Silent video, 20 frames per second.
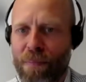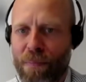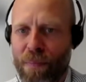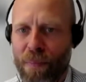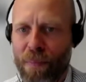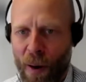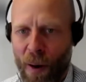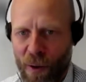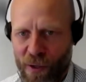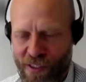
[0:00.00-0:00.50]

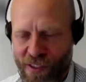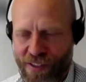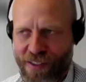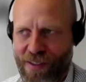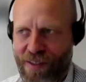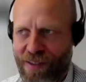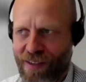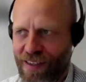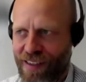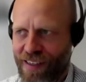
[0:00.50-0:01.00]
But
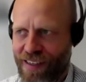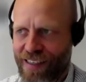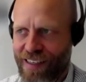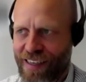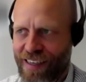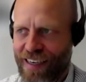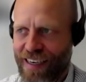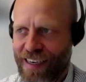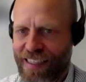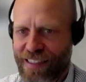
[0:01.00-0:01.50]

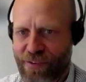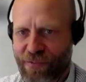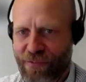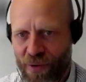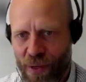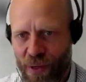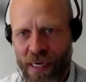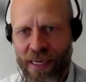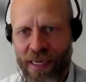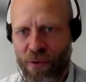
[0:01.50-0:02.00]
it
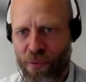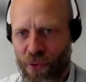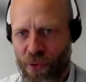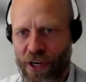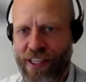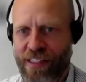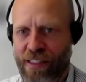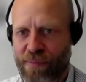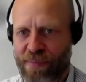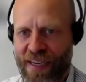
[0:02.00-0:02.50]
really,
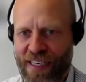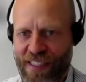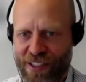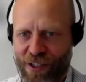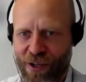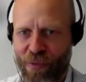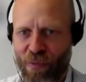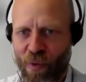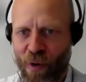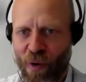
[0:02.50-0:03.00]
really depends
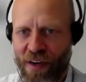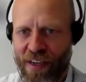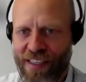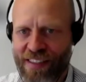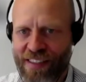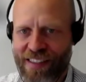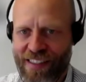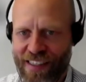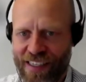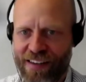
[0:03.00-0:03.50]
on what
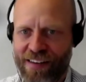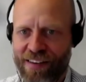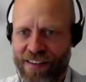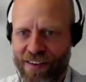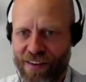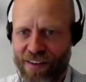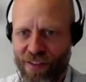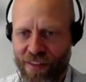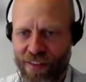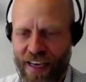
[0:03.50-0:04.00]
is in
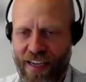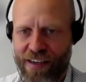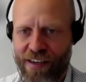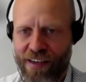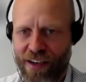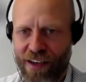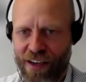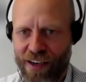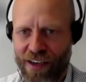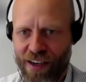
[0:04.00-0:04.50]

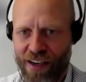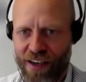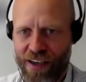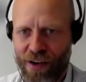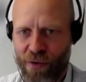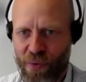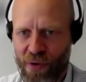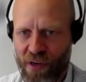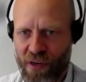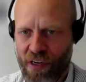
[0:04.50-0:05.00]
that
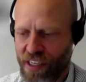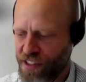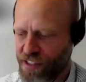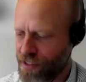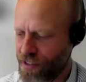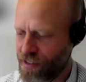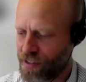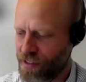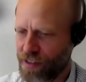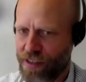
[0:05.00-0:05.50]

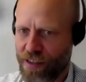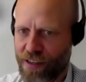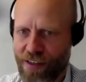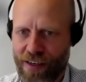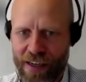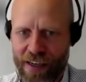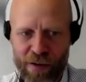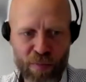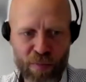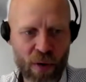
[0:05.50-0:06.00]
regulation.
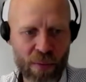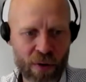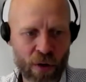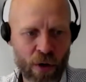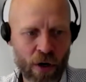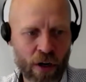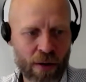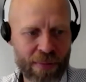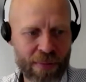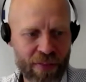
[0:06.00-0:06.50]
And you probably
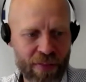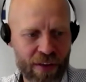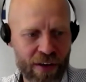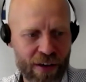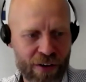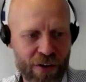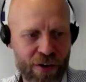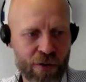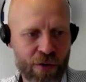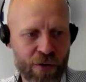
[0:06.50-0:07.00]
heard about
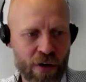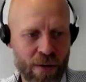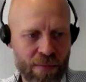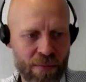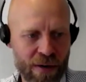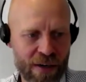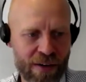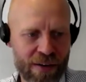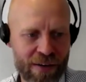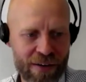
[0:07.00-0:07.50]
the
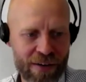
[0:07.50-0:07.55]
cucumber